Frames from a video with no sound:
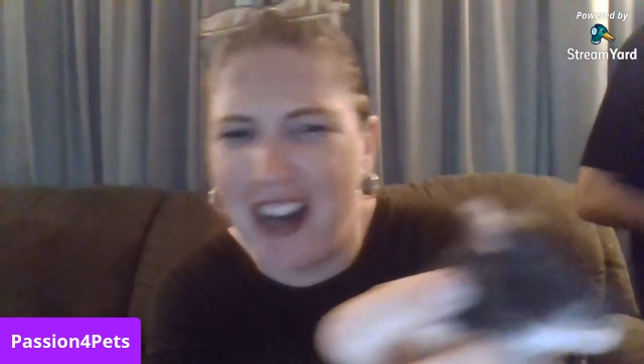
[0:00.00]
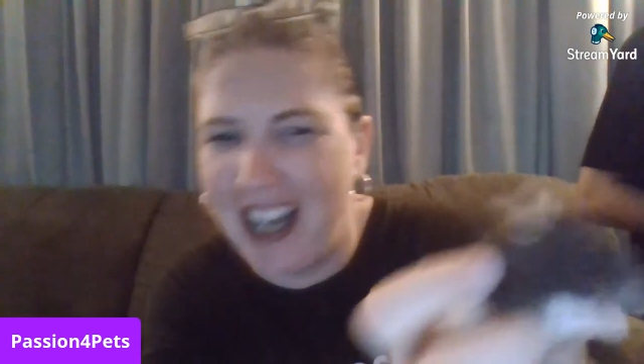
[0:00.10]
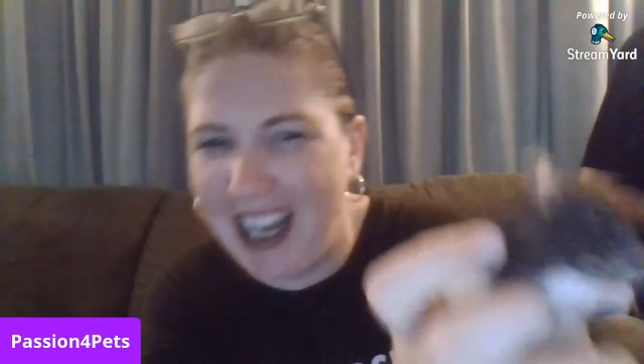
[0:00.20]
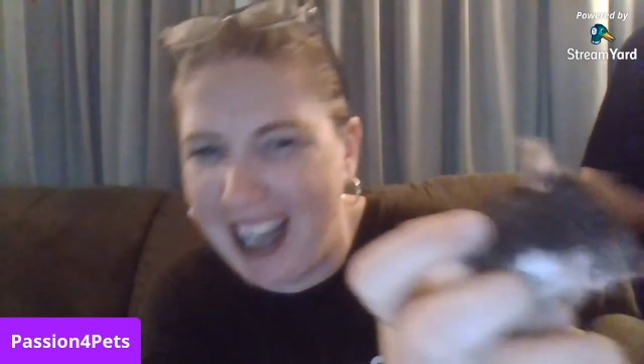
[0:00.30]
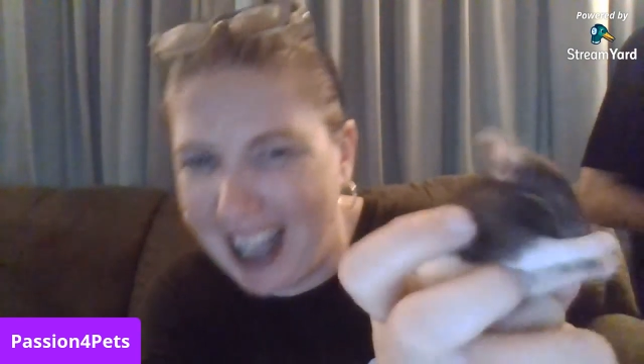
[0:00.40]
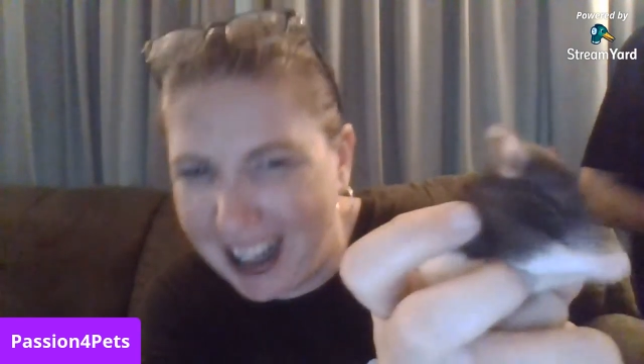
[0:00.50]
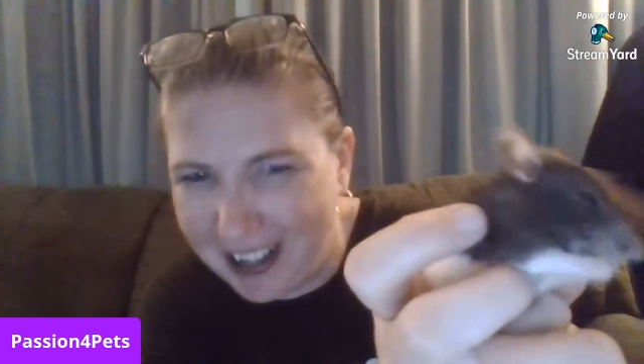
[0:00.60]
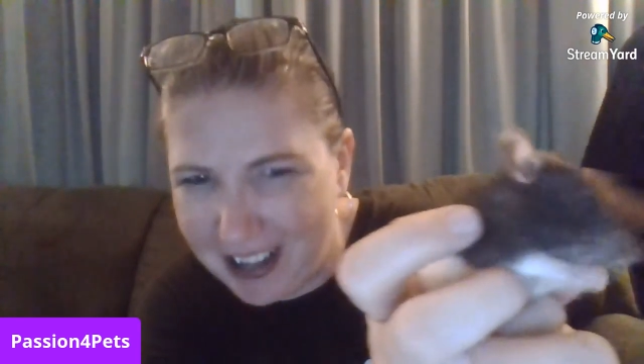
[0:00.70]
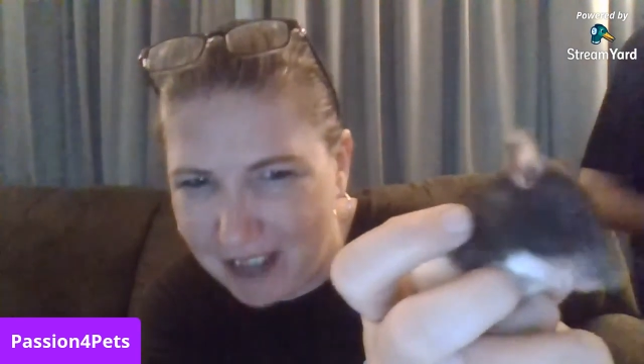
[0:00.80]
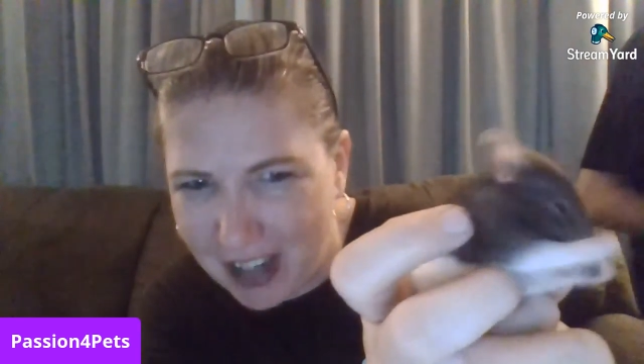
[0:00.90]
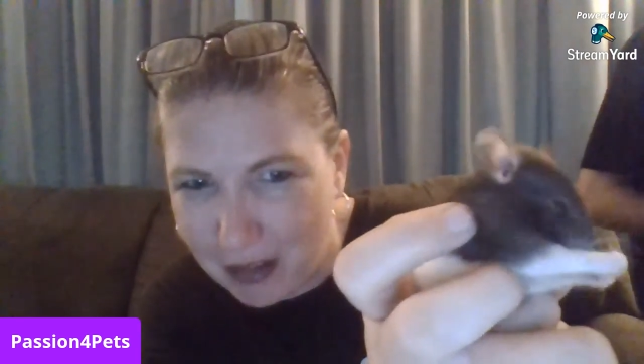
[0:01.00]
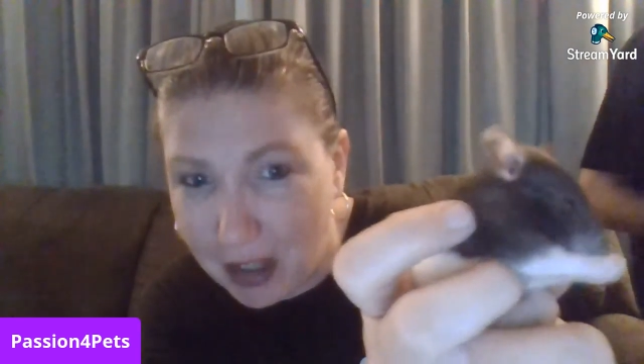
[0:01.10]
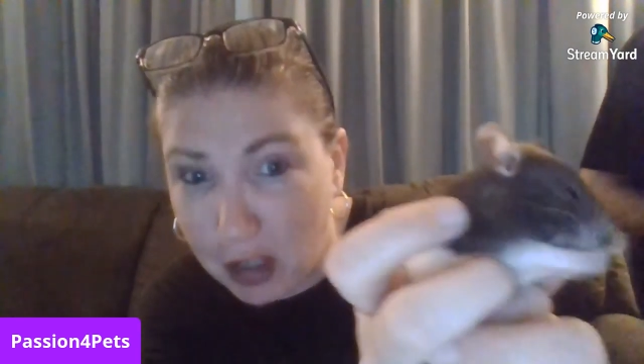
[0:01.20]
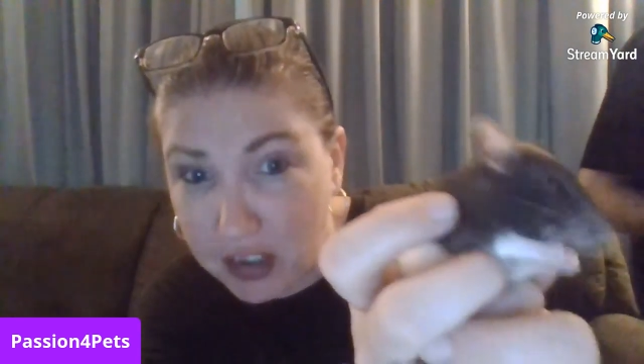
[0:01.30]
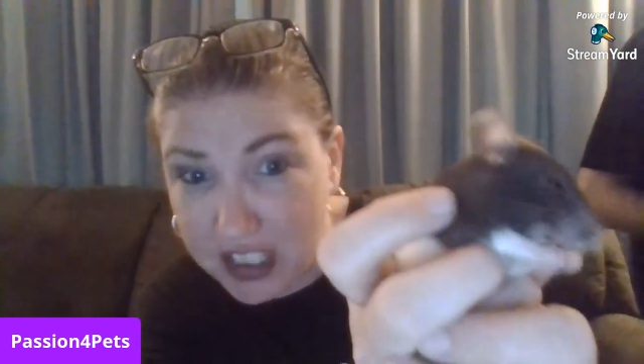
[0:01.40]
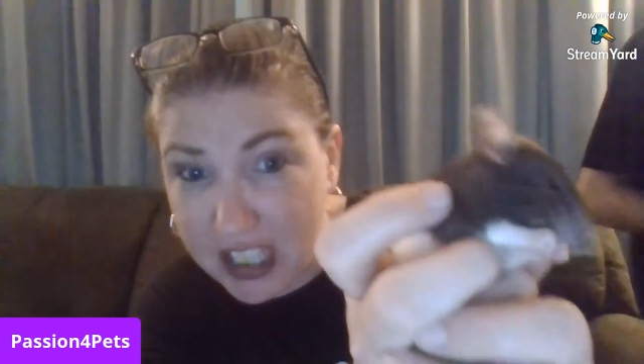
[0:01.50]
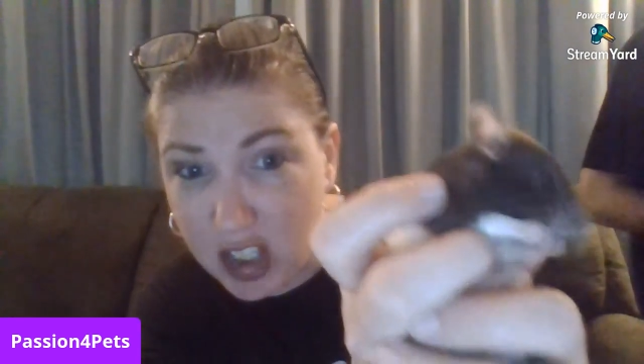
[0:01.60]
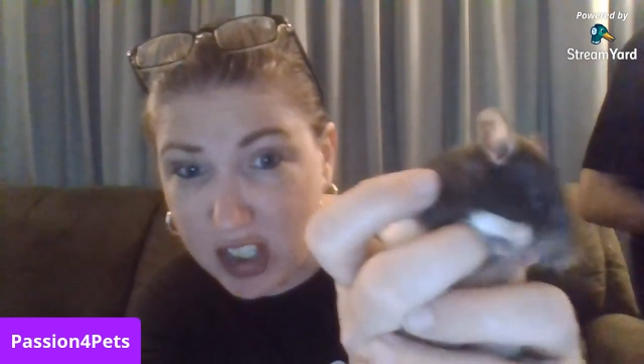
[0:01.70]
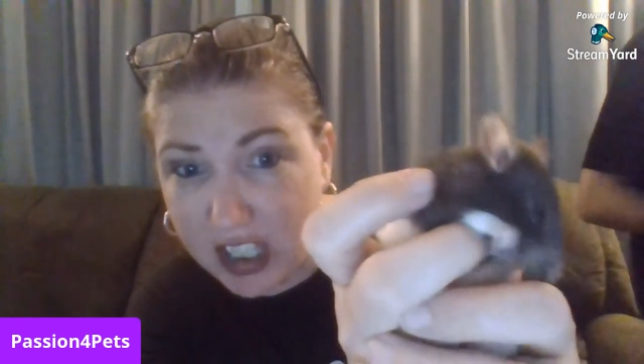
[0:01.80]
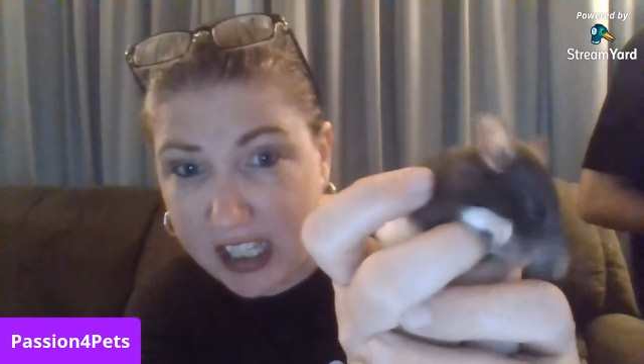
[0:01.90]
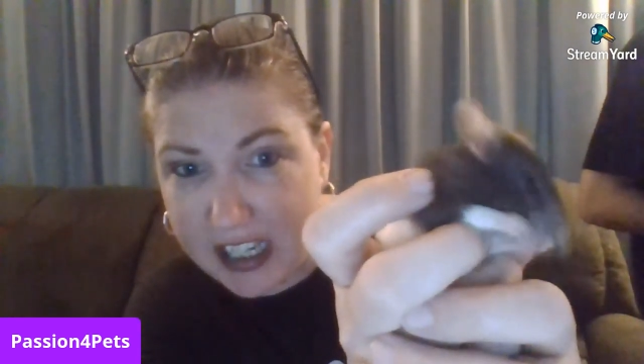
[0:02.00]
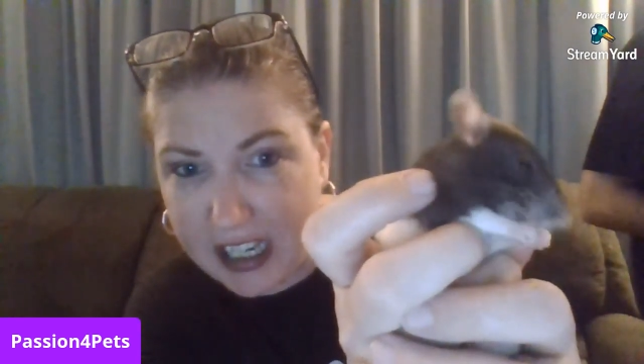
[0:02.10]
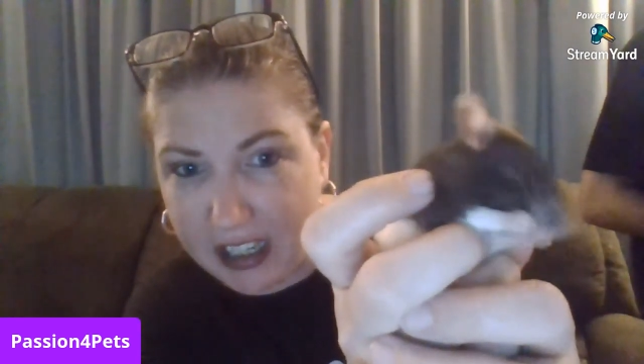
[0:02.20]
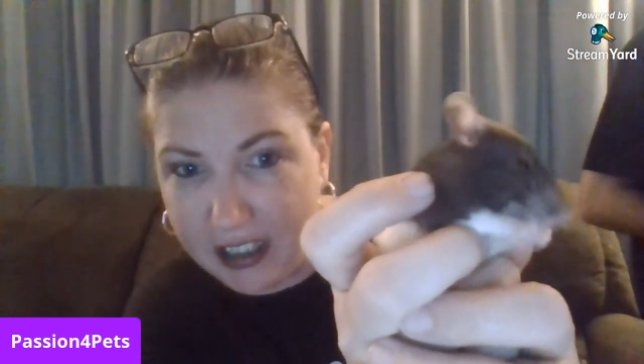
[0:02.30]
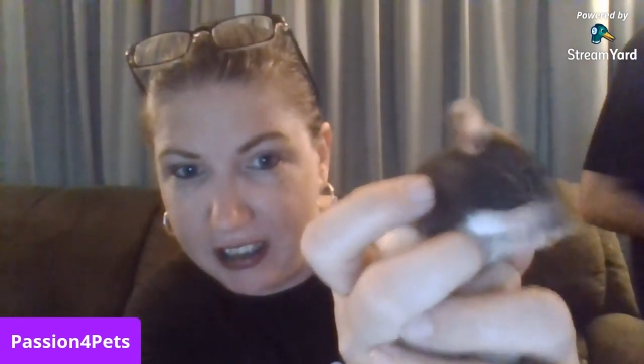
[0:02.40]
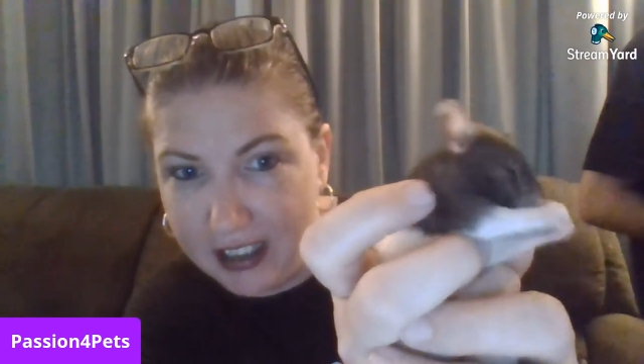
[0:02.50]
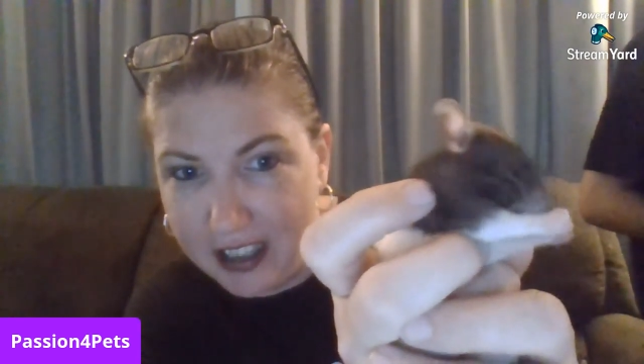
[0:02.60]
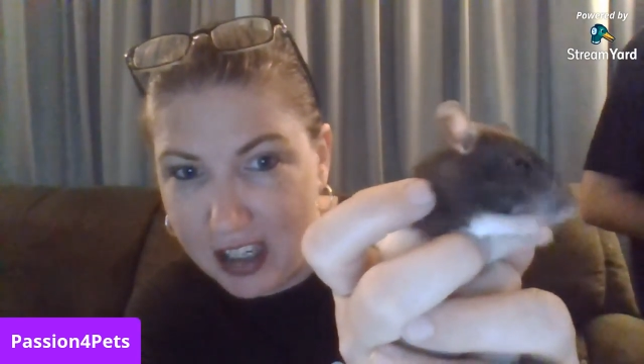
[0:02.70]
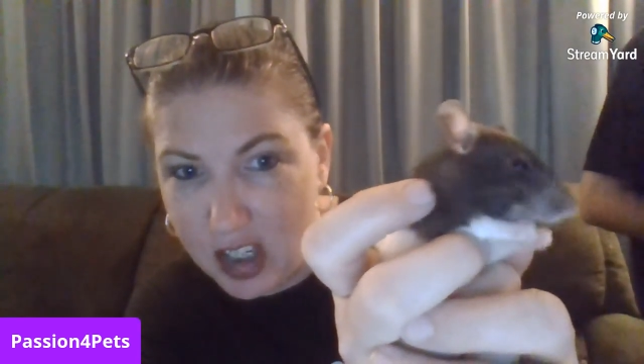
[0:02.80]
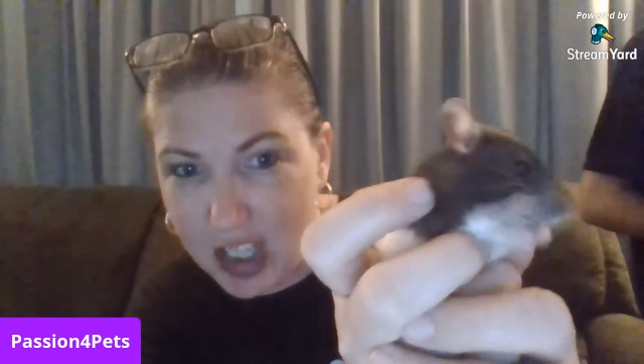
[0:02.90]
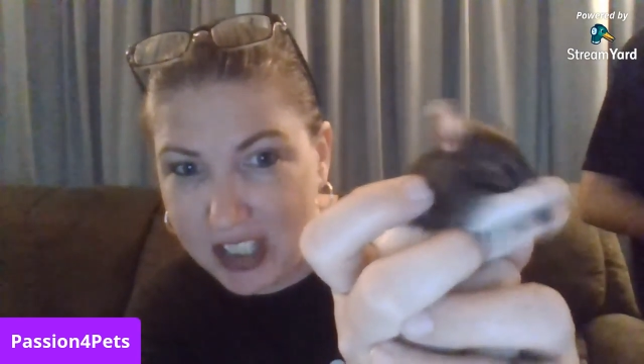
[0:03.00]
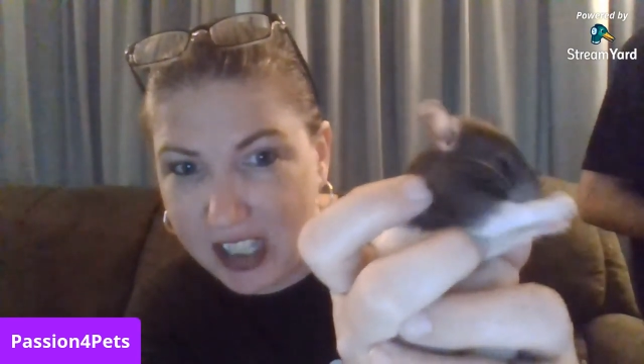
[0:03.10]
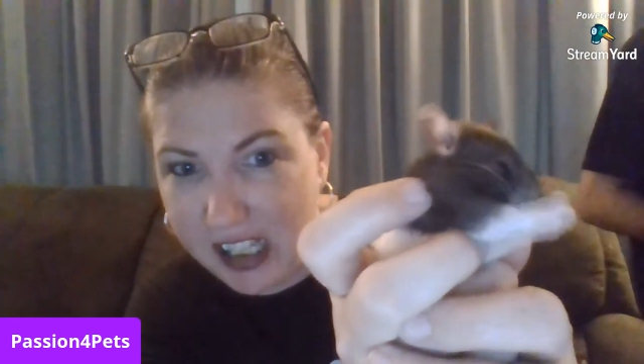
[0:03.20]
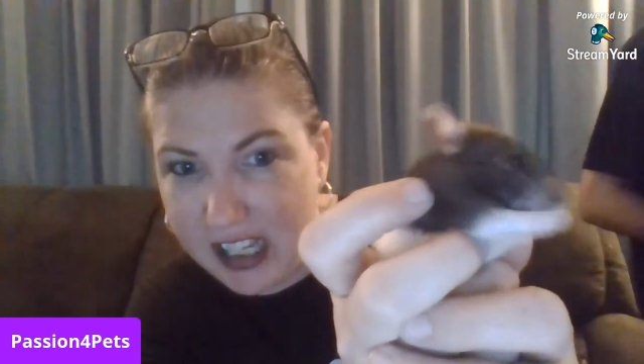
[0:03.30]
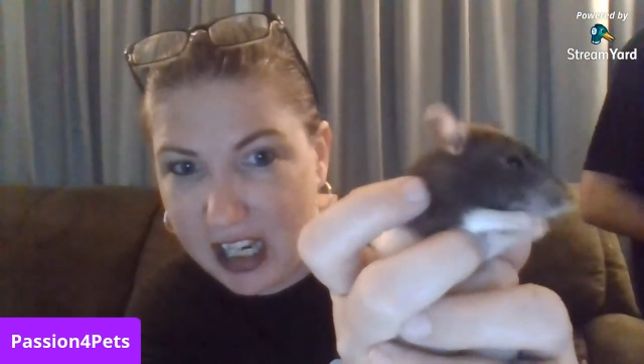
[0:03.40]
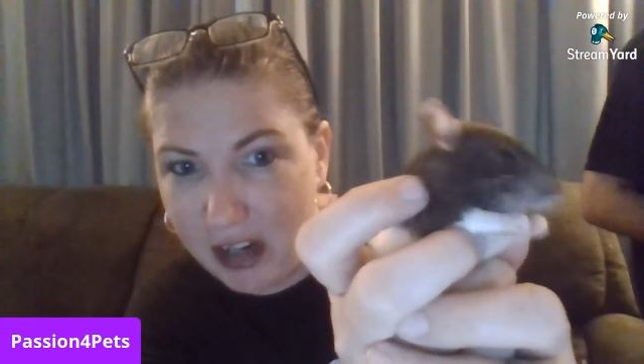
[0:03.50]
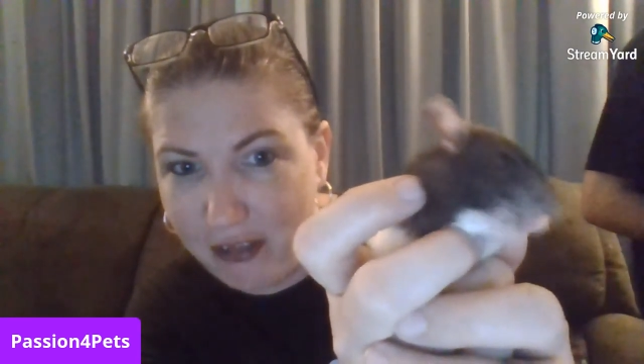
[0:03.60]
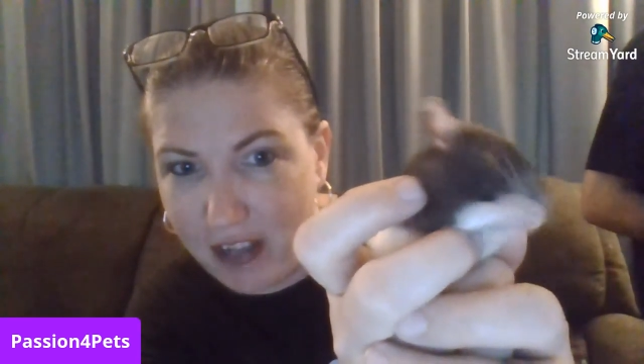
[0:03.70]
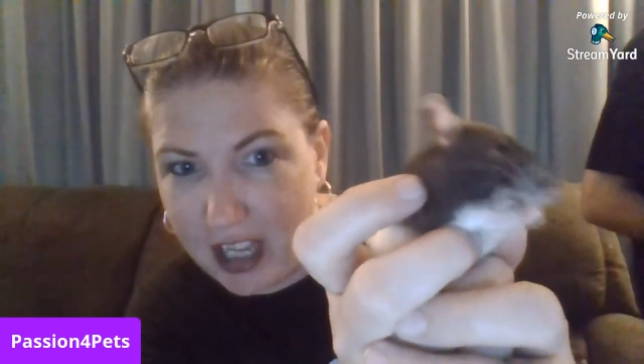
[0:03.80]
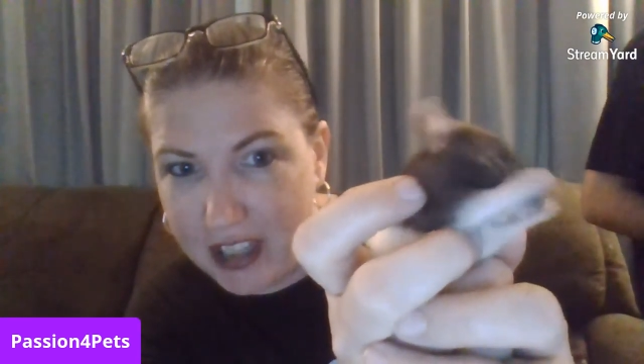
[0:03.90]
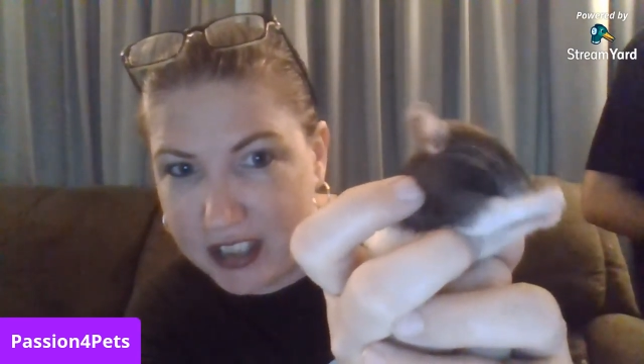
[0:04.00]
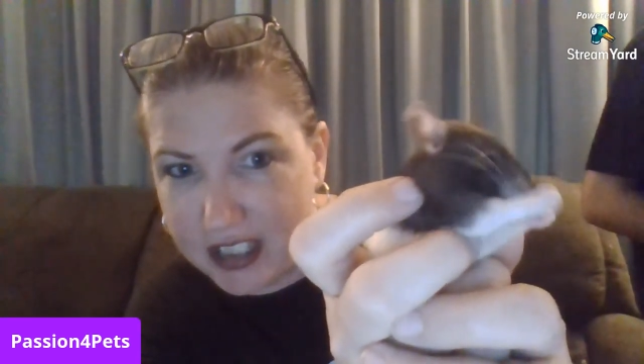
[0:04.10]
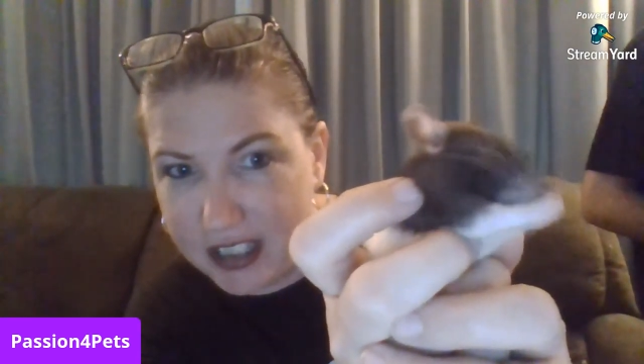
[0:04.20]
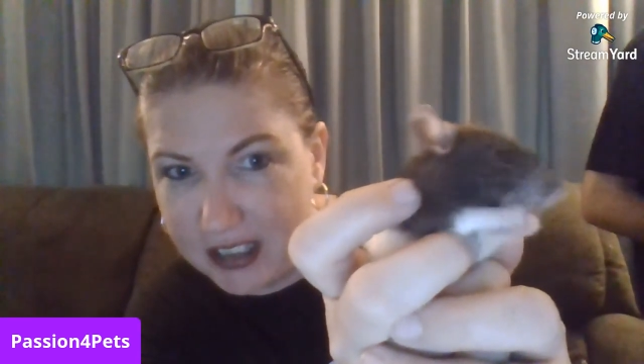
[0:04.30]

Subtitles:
I don't even know. No, see, she's cleaning. She is cleaning her face.